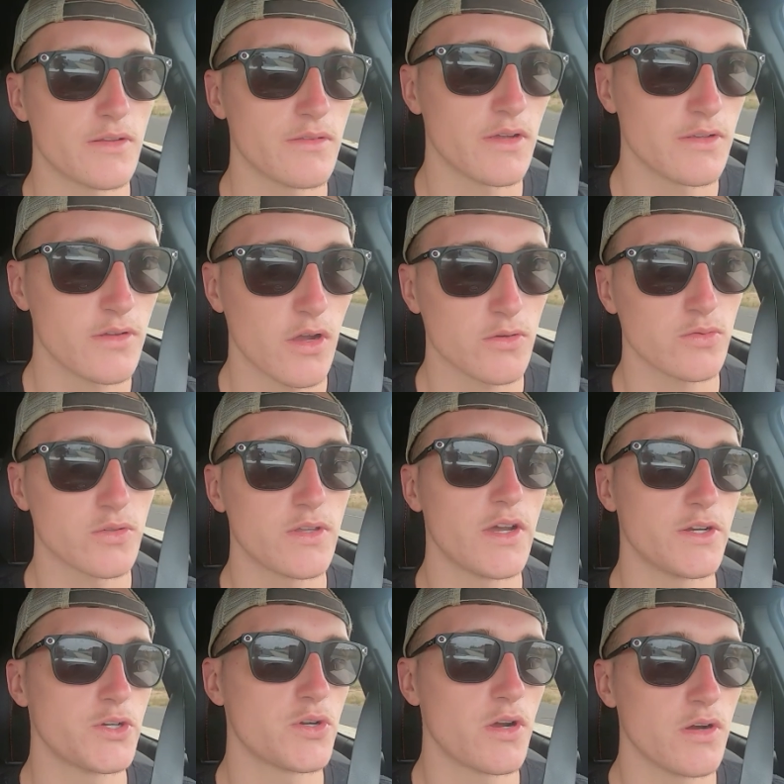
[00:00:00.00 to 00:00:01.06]
talked with
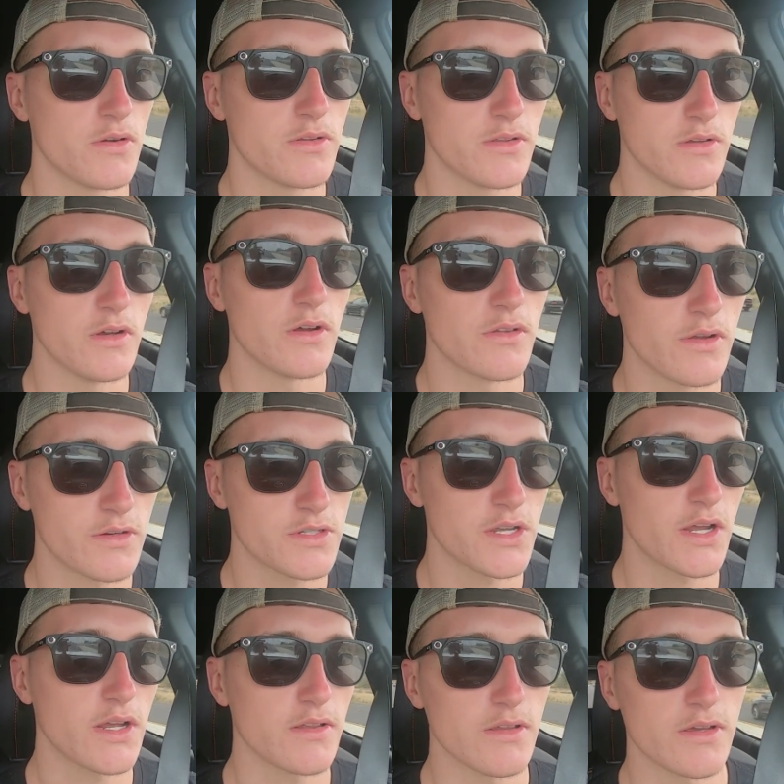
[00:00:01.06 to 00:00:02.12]
Nitro, and they were
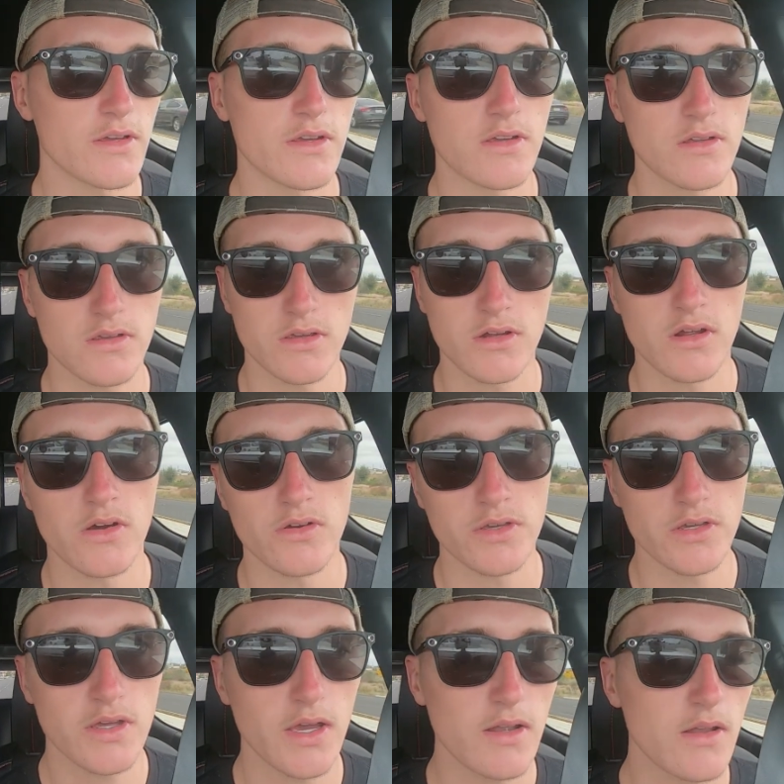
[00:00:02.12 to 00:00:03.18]
saying you
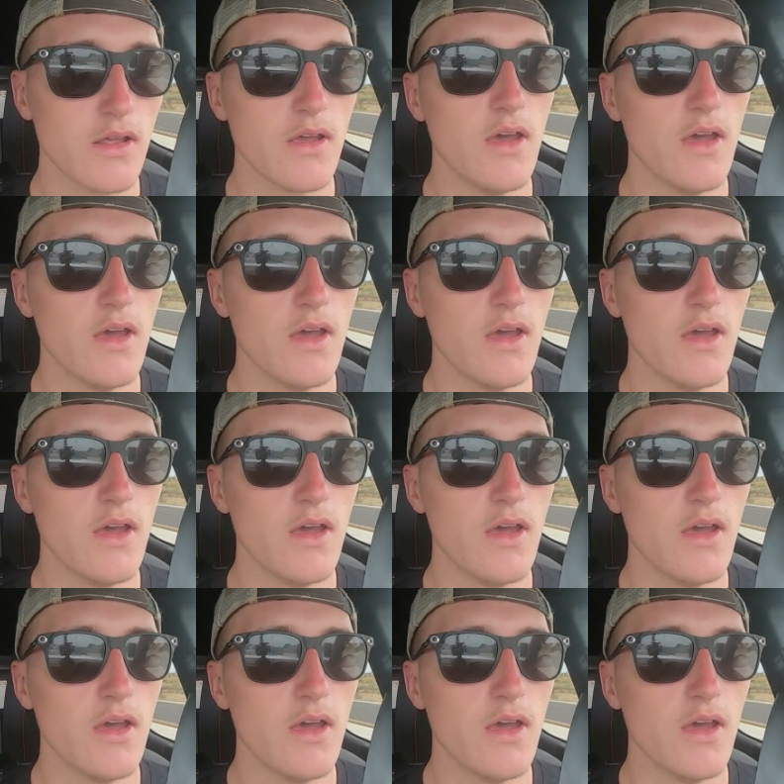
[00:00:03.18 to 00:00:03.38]
get